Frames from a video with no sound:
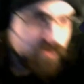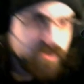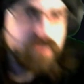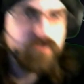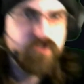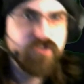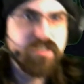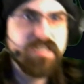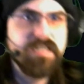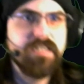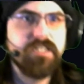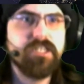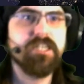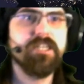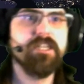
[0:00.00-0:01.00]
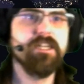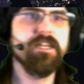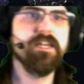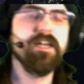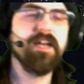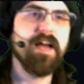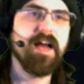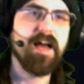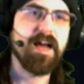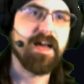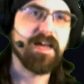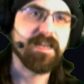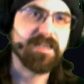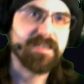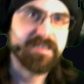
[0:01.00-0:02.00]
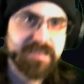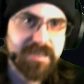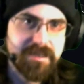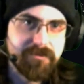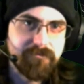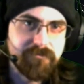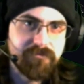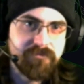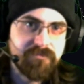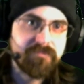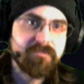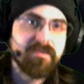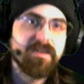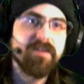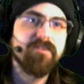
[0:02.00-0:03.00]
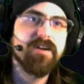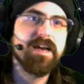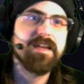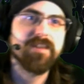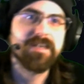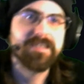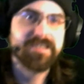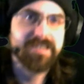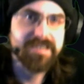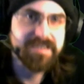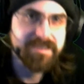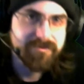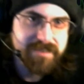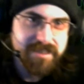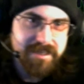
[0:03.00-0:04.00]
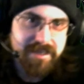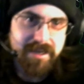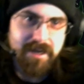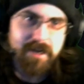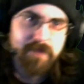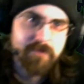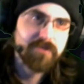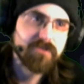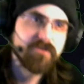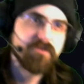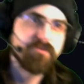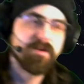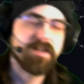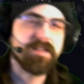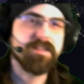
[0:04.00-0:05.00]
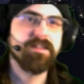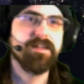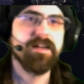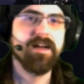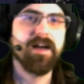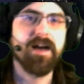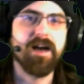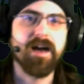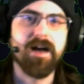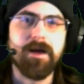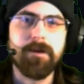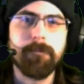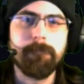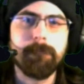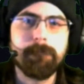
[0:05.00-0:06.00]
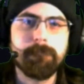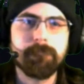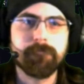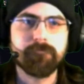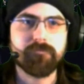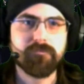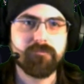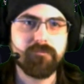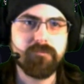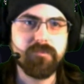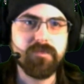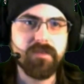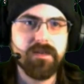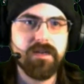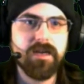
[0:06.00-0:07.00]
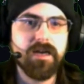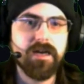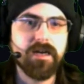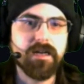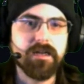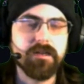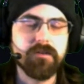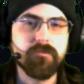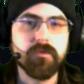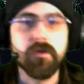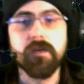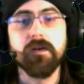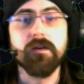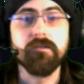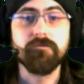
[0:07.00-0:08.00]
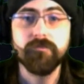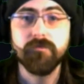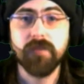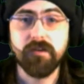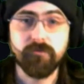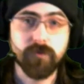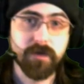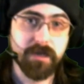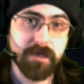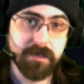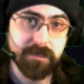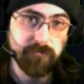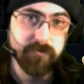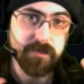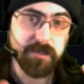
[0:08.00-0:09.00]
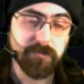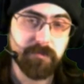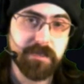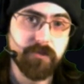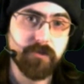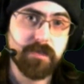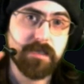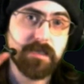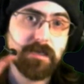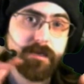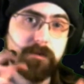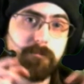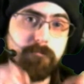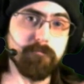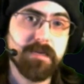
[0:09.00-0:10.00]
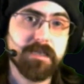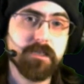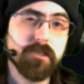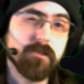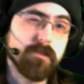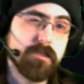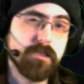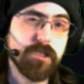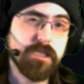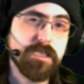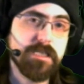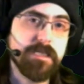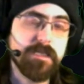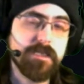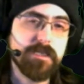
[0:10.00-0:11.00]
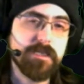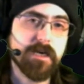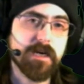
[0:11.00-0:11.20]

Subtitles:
Nutri Ninja, and oh hey, thanks J Tibbs. Hope you're doing well. Um, FYI, we're going to be doing mixology